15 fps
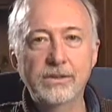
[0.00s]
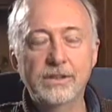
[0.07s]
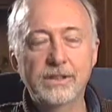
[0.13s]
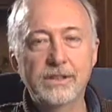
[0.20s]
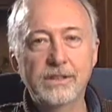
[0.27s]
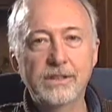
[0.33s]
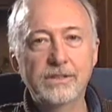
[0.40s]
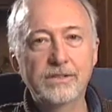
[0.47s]
Uh,
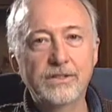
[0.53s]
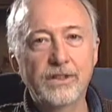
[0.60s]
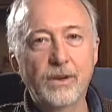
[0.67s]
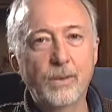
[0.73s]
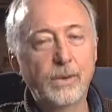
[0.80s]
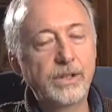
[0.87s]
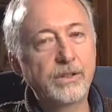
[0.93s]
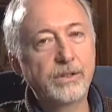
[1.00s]
and so
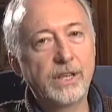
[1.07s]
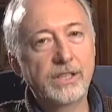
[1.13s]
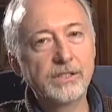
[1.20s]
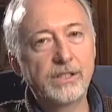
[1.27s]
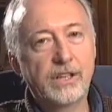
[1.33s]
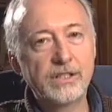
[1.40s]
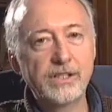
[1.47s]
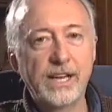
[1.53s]
when you're not
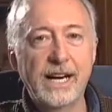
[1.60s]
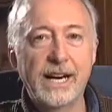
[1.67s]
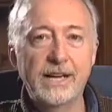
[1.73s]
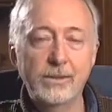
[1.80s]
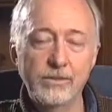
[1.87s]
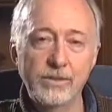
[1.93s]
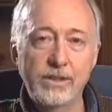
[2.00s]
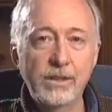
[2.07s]
charging
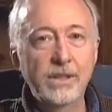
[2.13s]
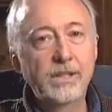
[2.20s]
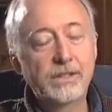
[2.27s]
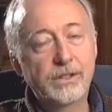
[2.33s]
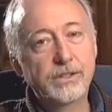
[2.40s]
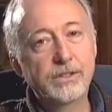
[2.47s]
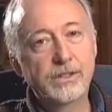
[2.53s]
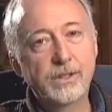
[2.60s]
items,
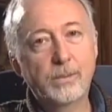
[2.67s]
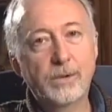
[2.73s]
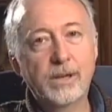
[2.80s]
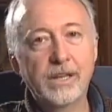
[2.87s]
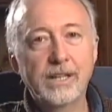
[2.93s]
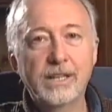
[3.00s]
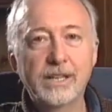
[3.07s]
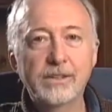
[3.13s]
you're still
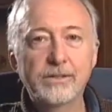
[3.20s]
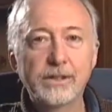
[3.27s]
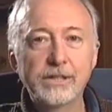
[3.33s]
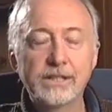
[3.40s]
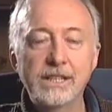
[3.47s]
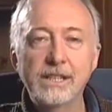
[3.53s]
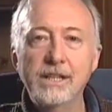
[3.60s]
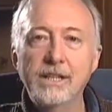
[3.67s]
burning
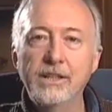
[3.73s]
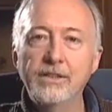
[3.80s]
electricity.